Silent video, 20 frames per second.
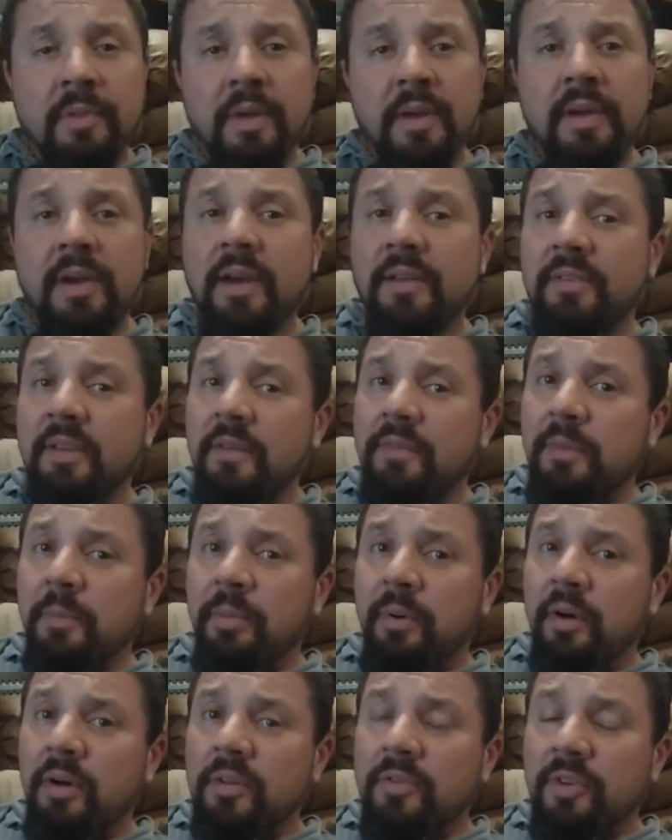Hey guys, I have to
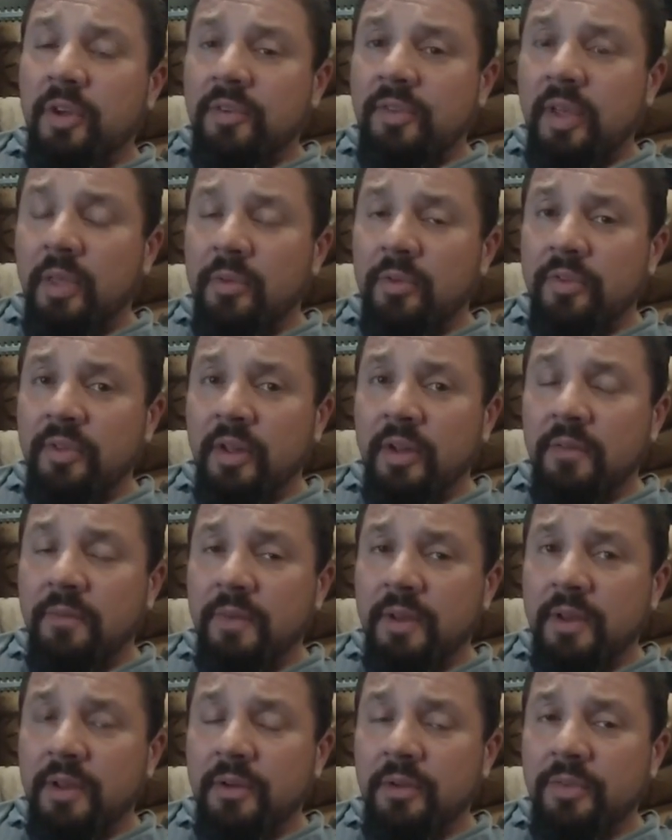apologize. Heather's not in
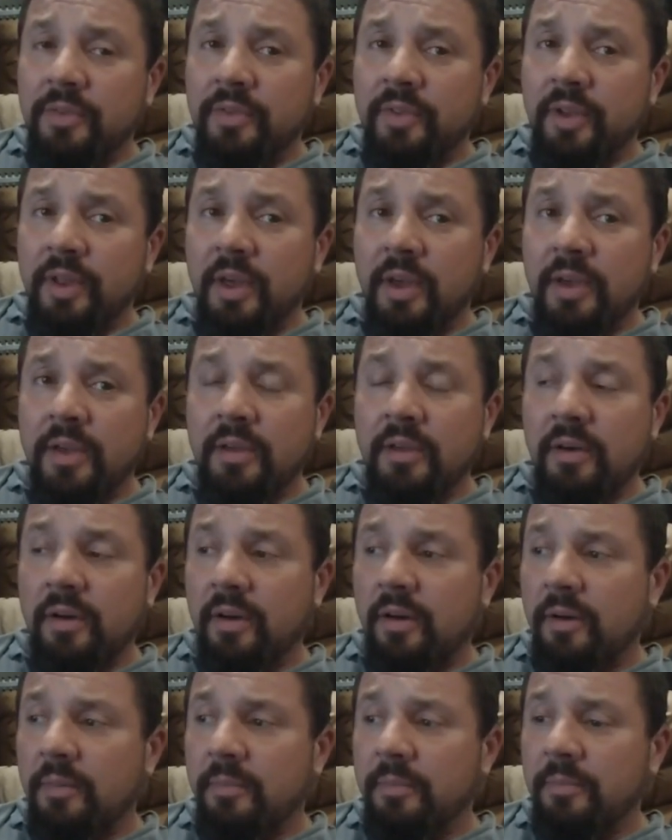the videos today.
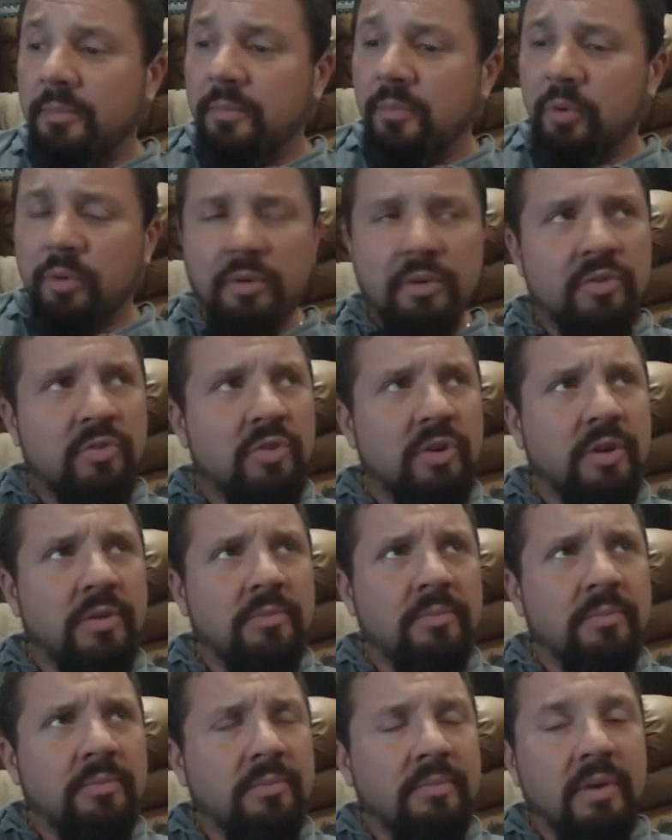Um, or is she?
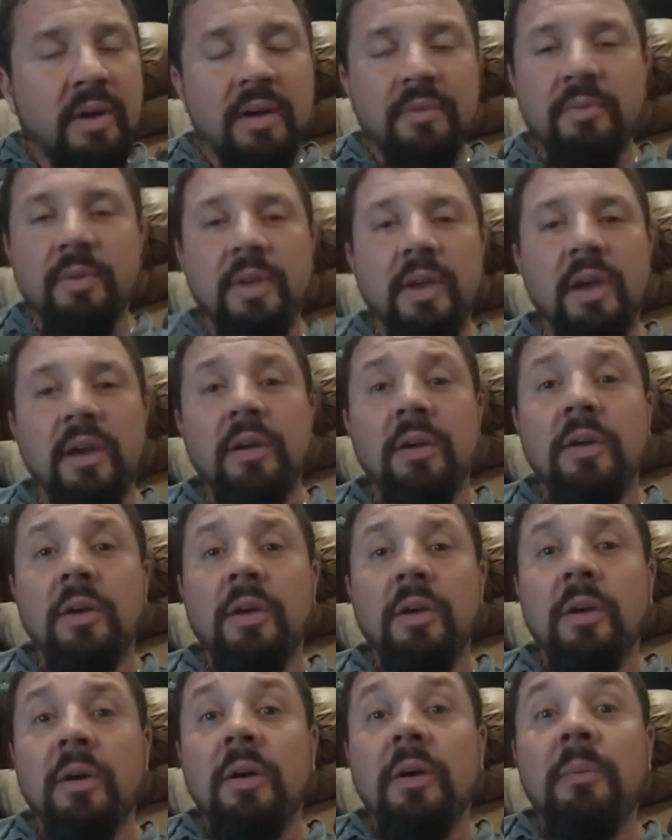I forget.
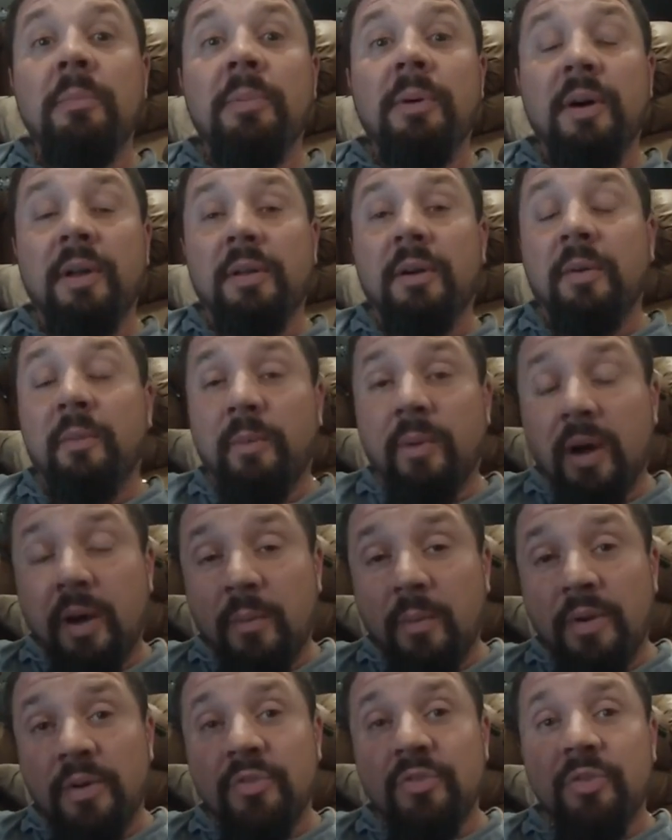But I
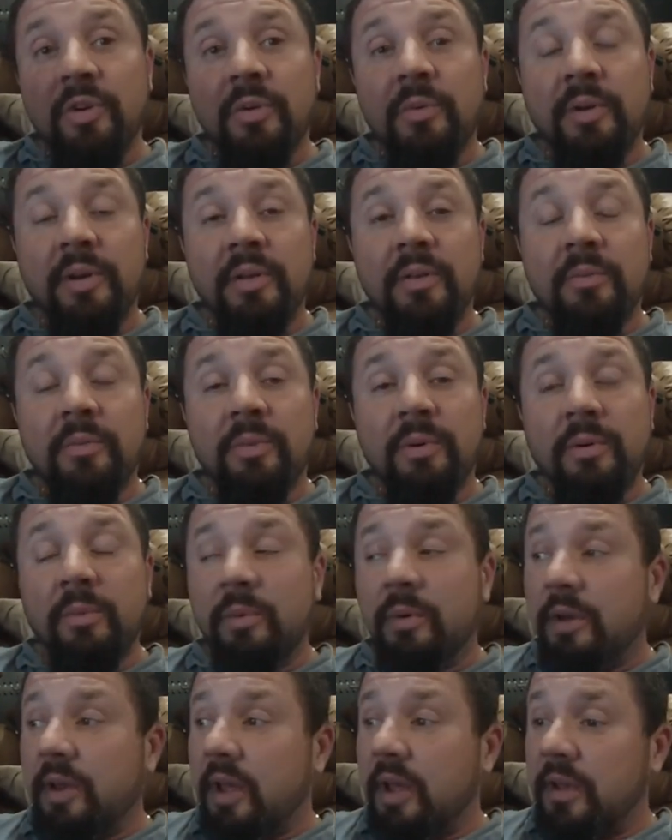want to show you what, what,
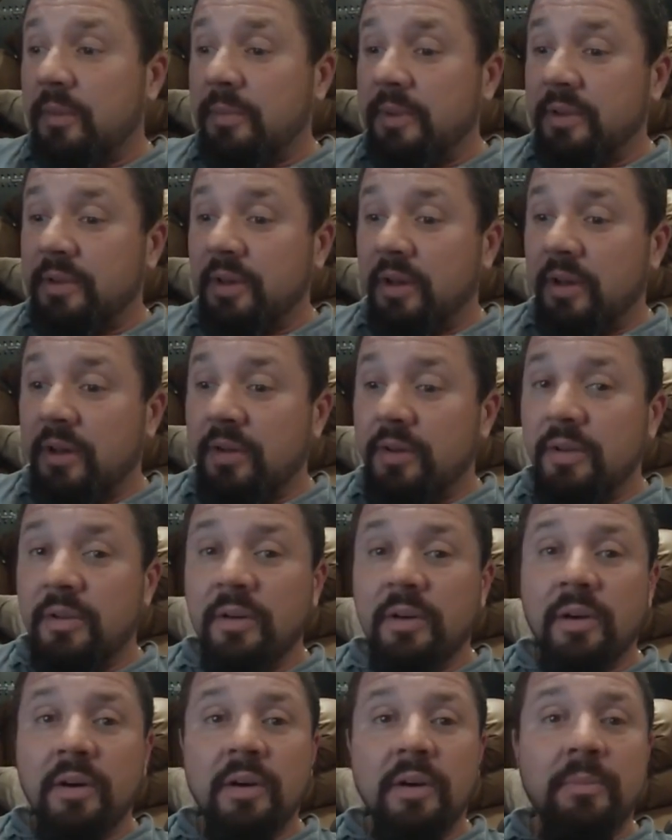what had to be done.
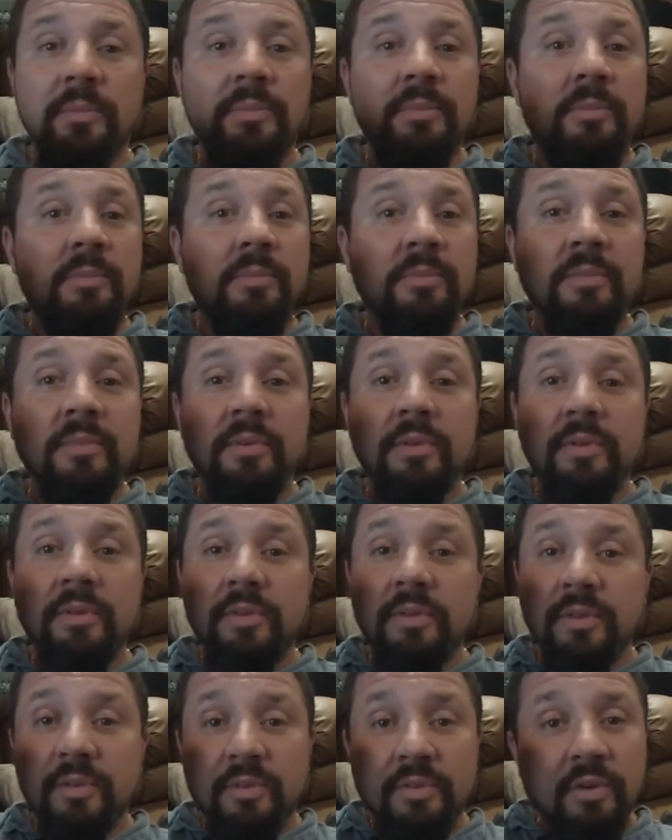Um,
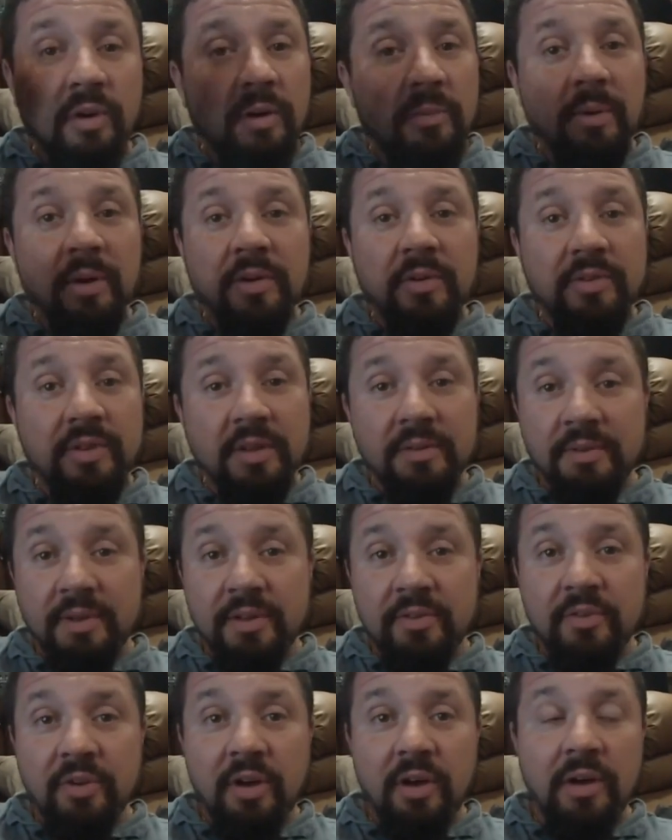sorry about your
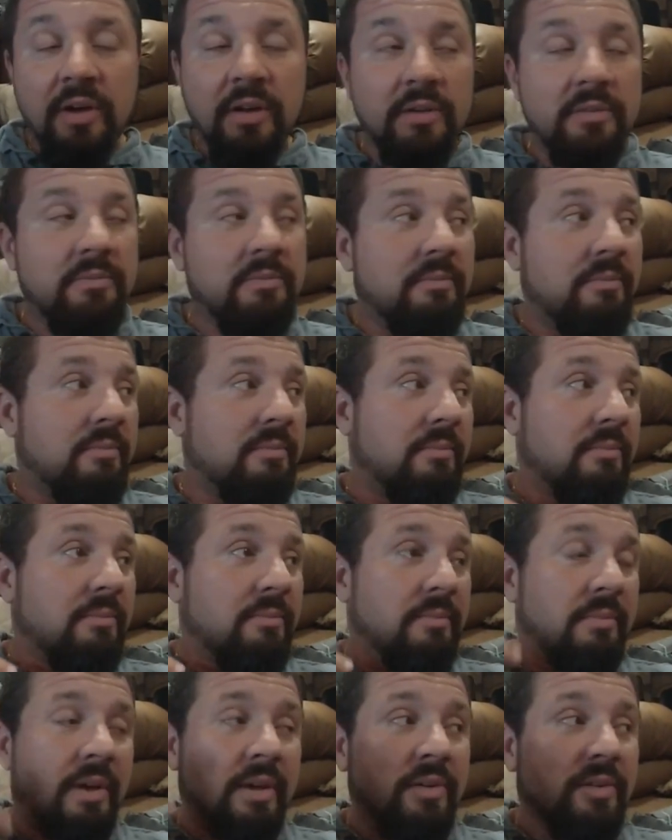TV, John.
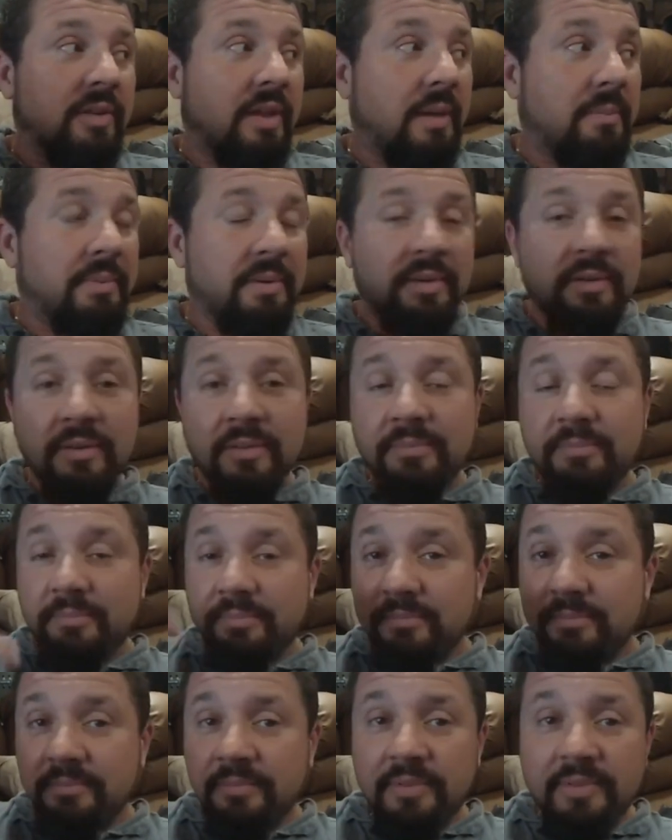I just happened to
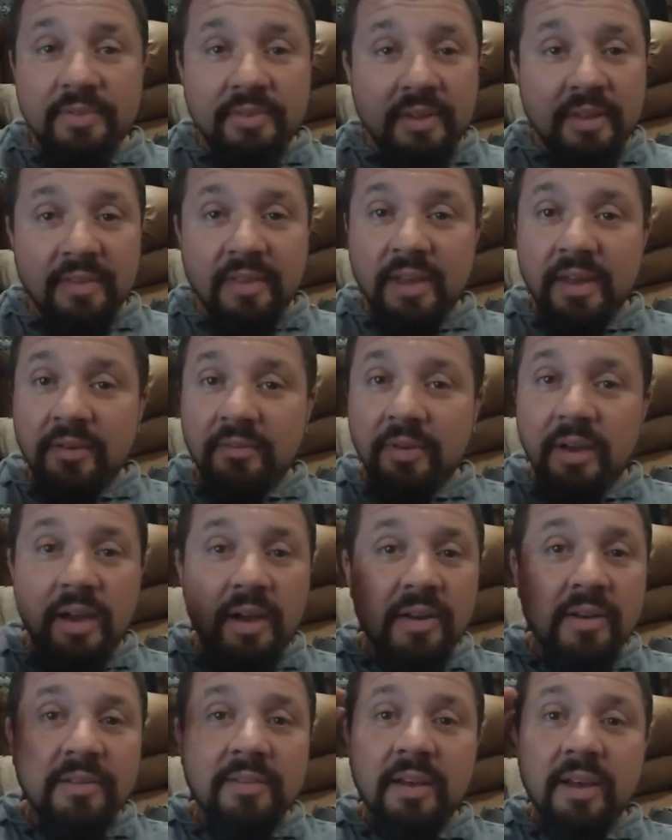see it laying
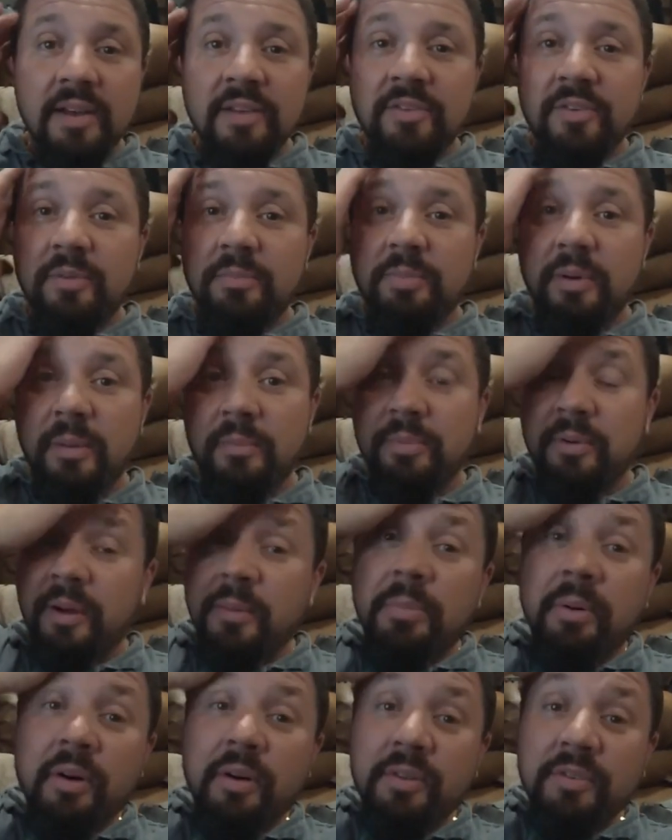around and tied it to your bumper. I
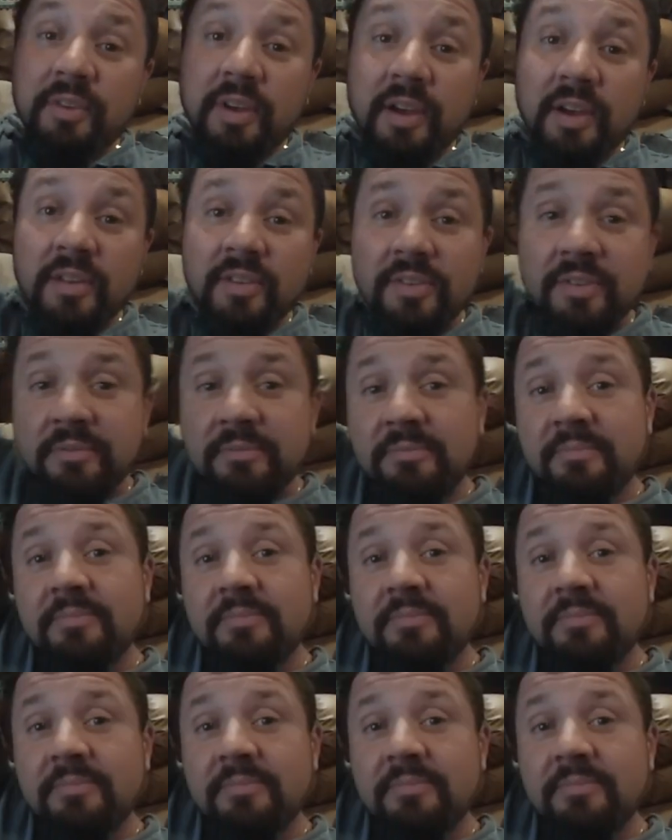apologize.